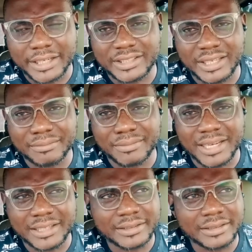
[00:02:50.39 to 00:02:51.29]
the same
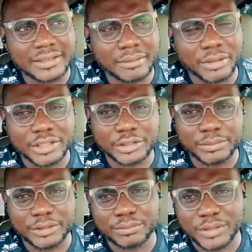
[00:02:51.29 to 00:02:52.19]
man the money is
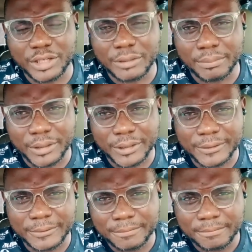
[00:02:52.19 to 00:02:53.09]
being prayed upon.